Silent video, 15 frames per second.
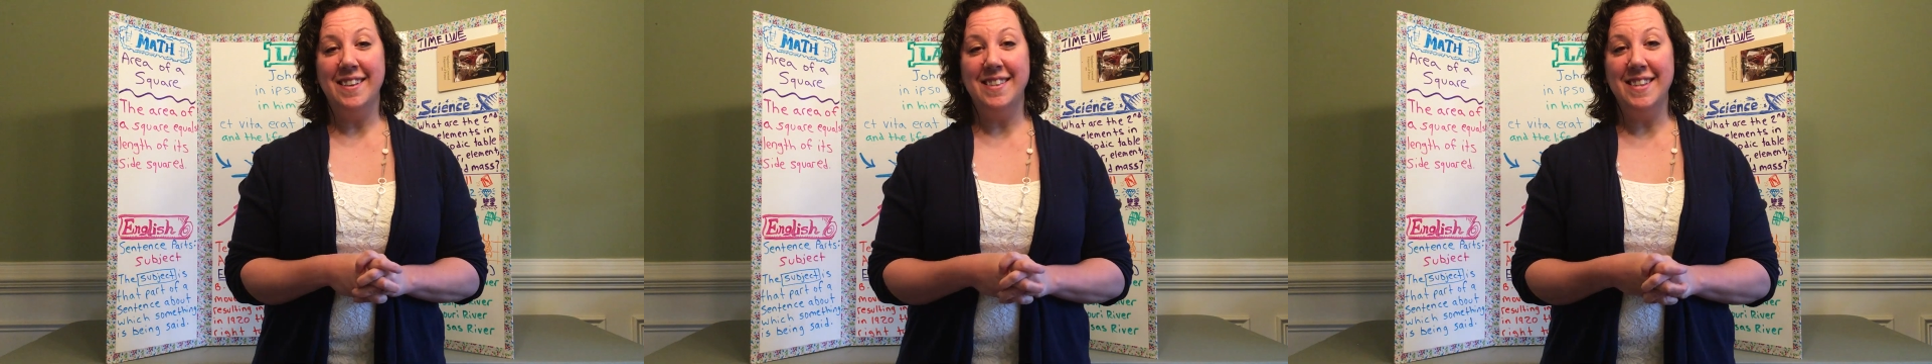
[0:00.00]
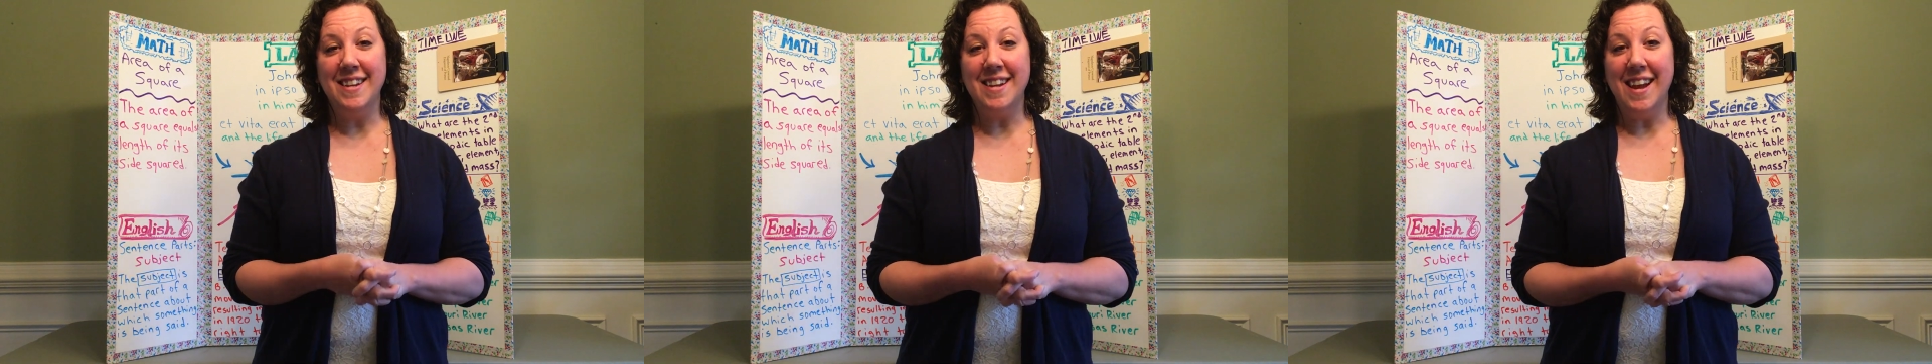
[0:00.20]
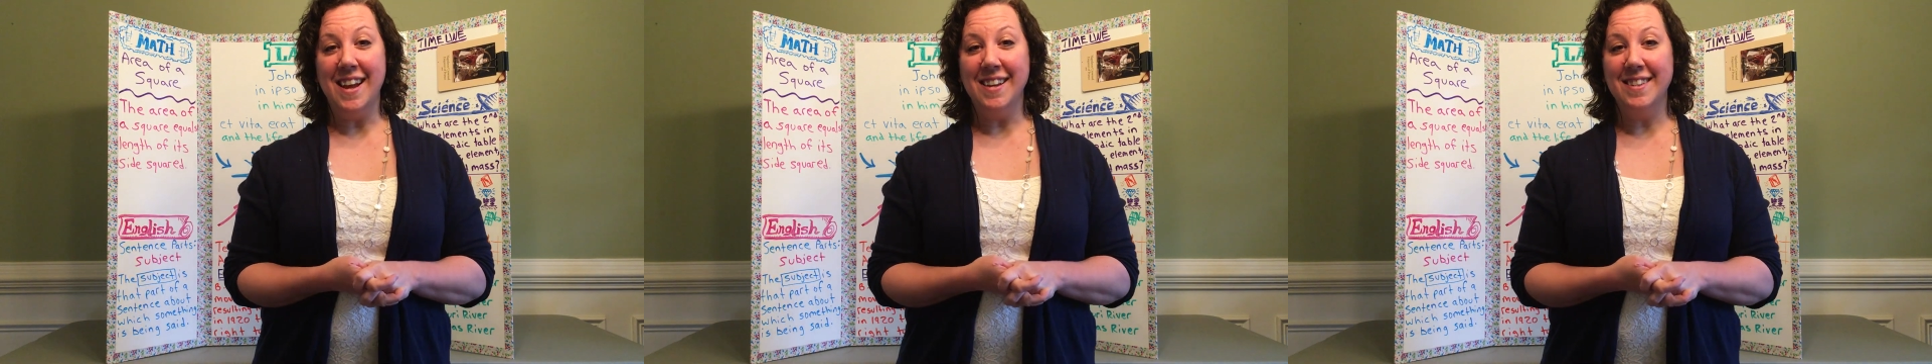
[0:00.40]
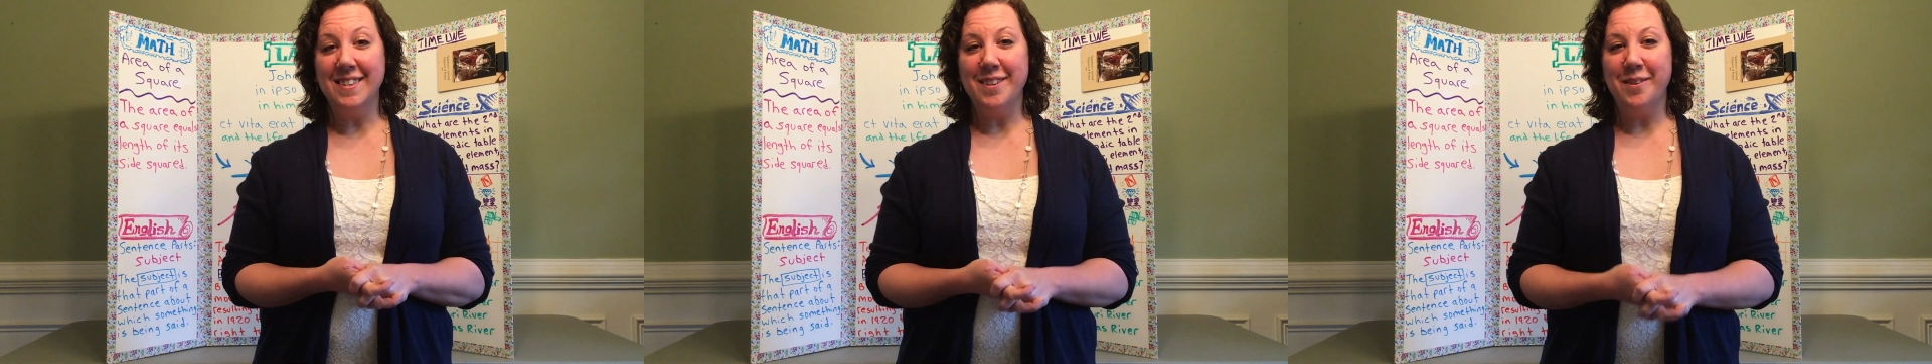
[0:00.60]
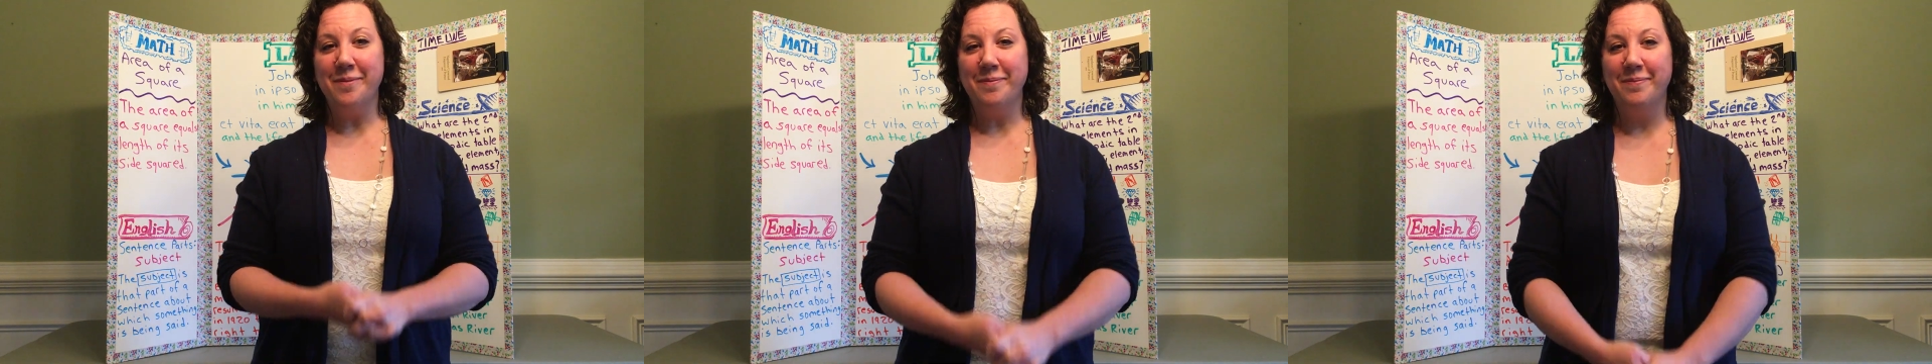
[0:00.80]
today.
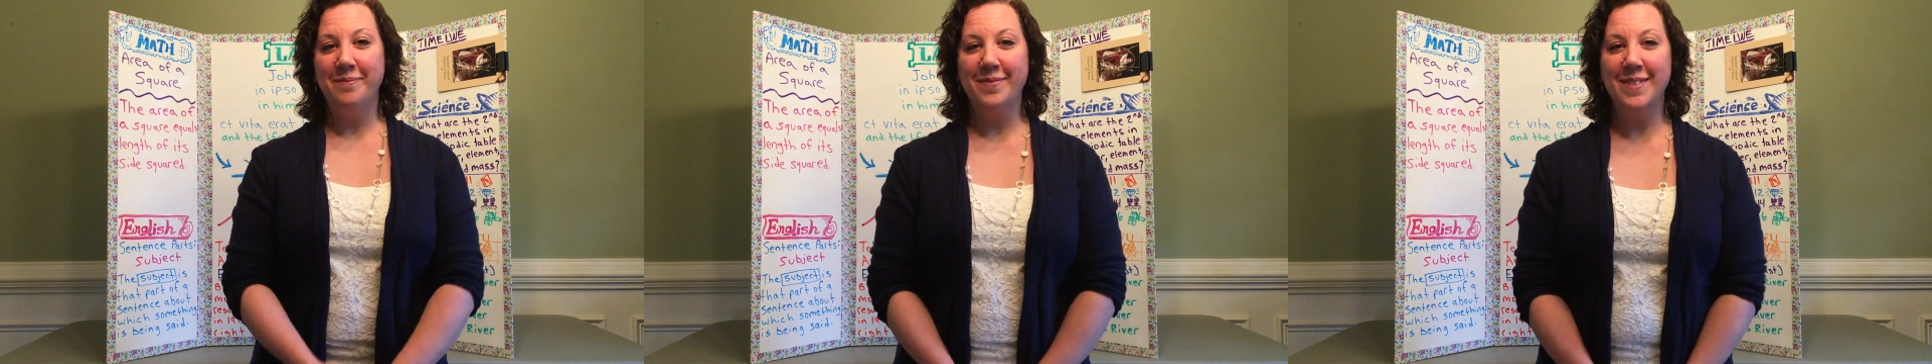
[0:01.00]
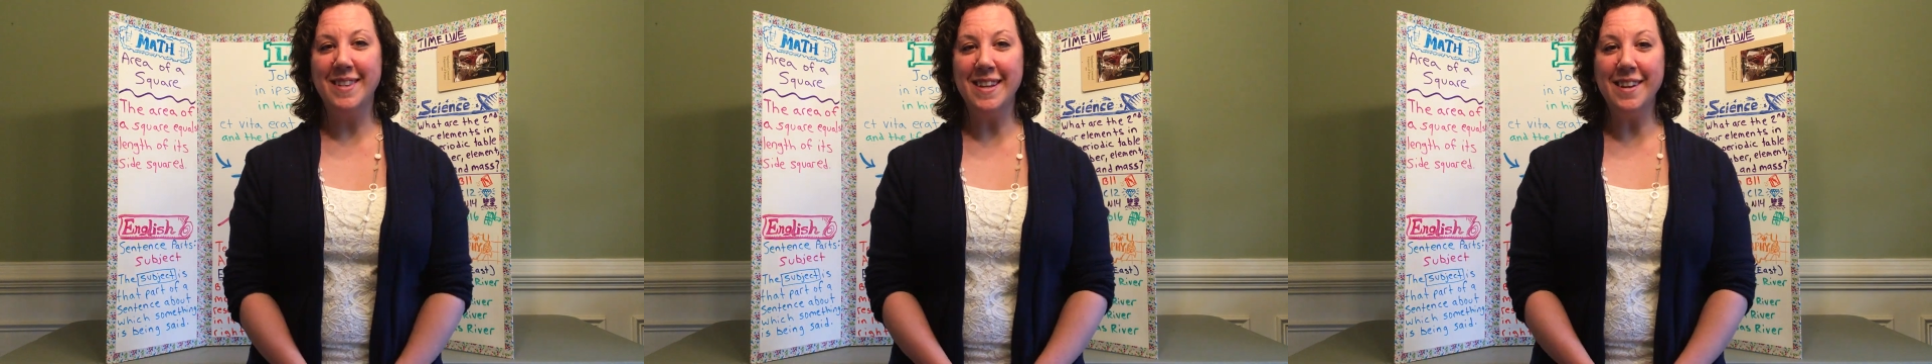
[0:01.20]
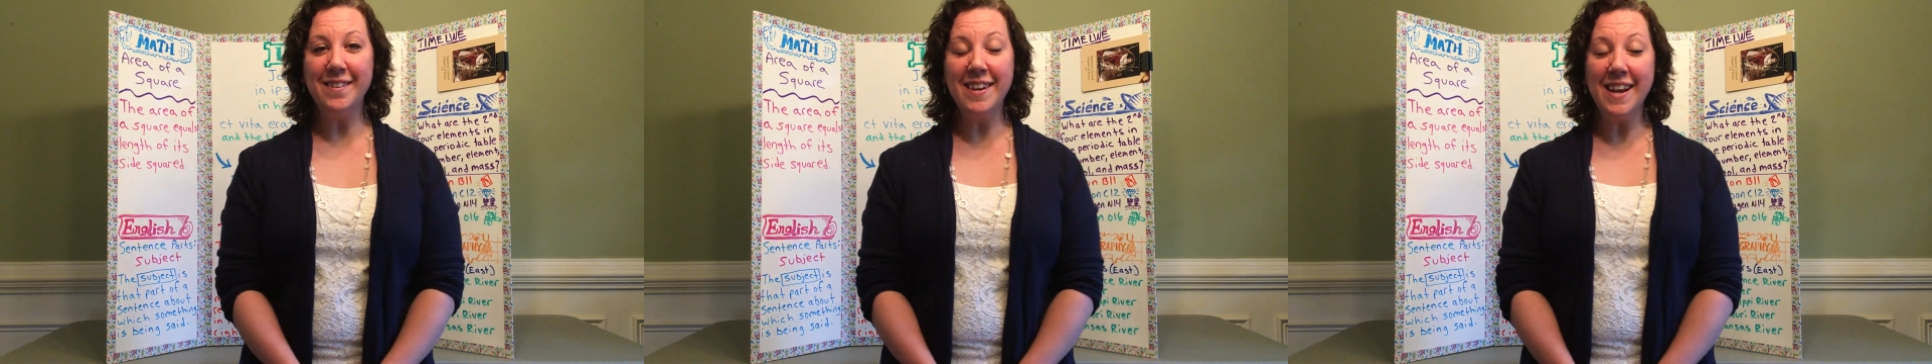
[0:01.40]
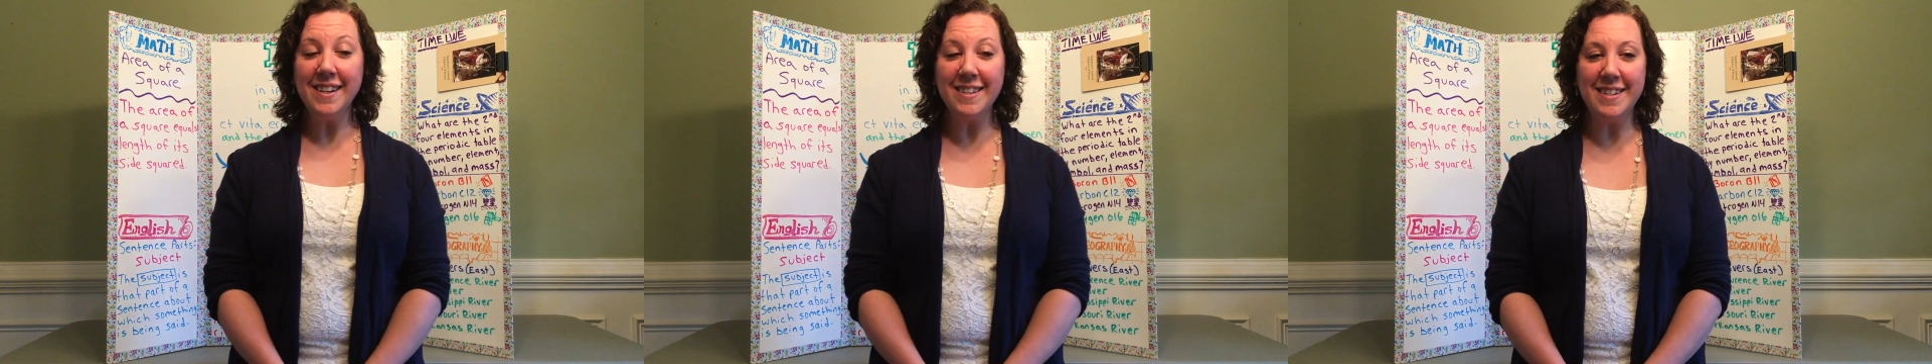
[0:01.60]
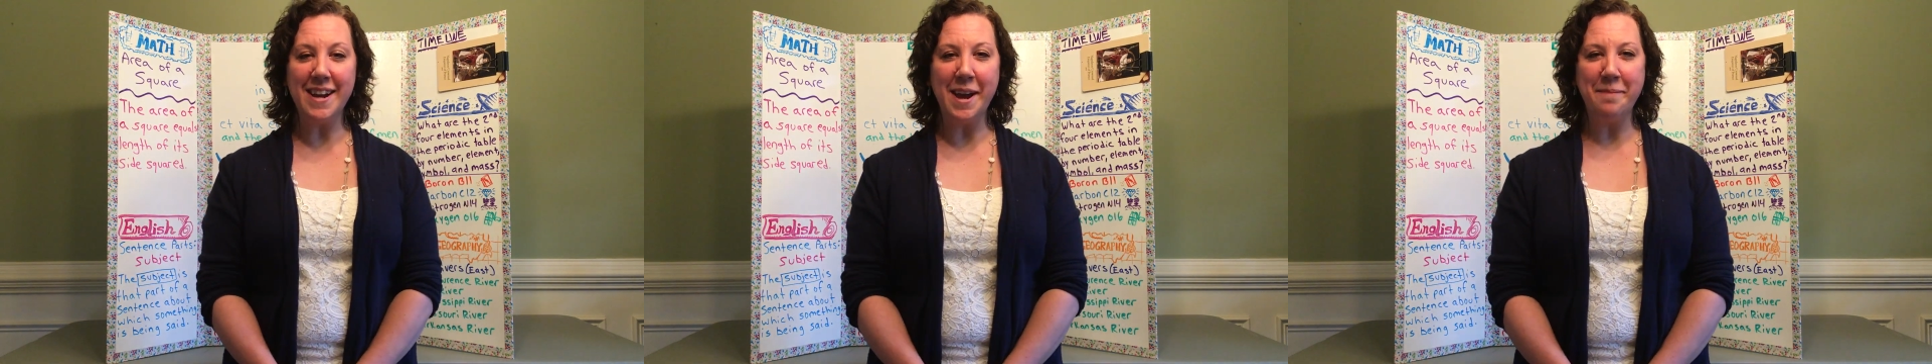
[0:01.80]
So see you
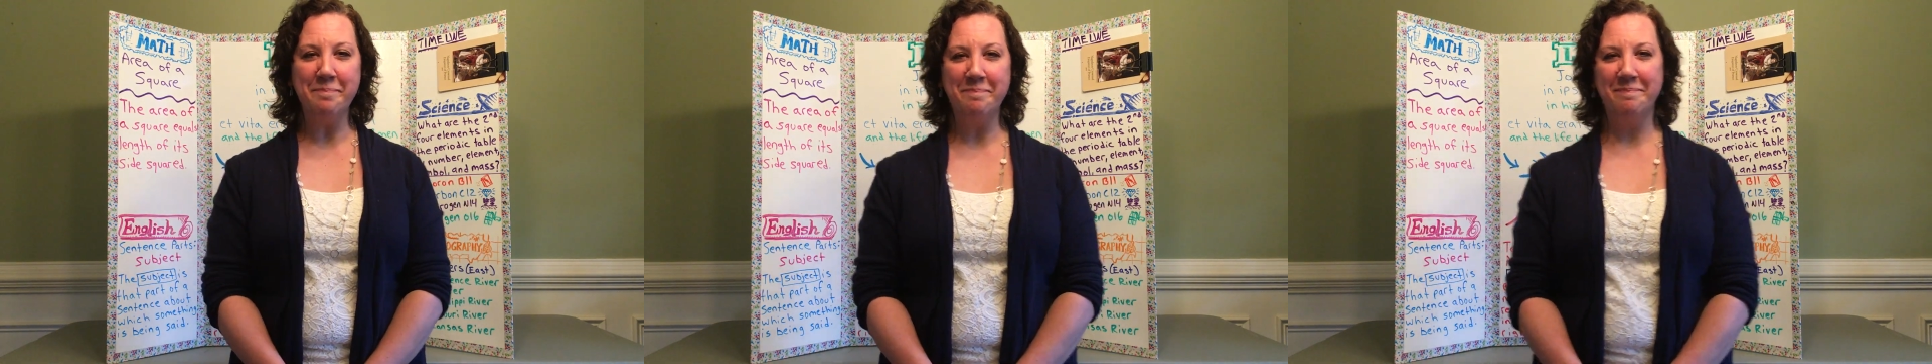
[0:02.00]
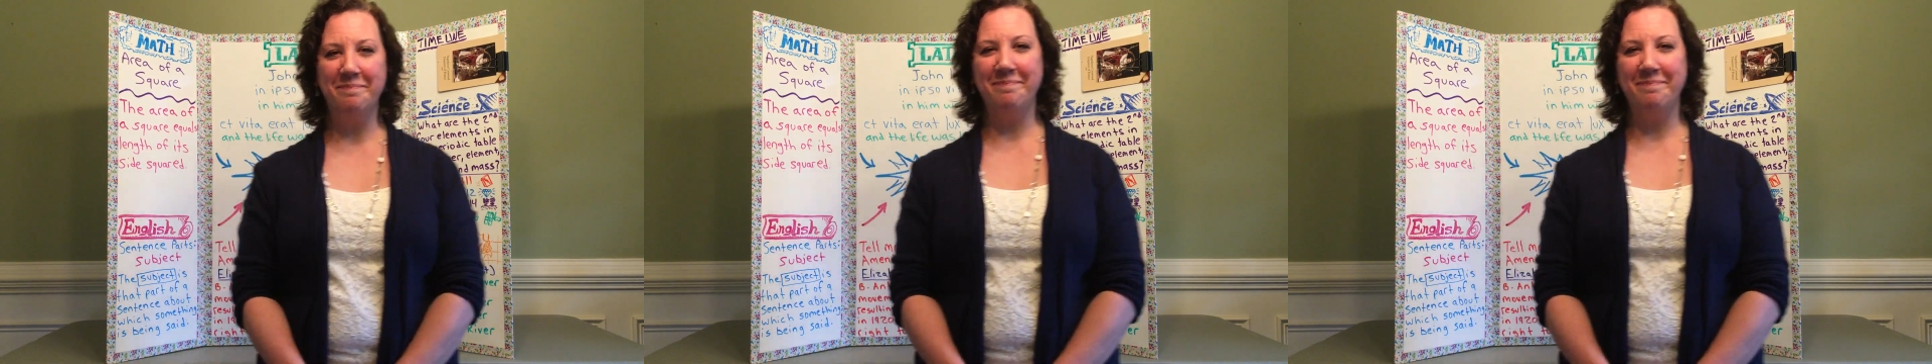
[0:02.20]
next time.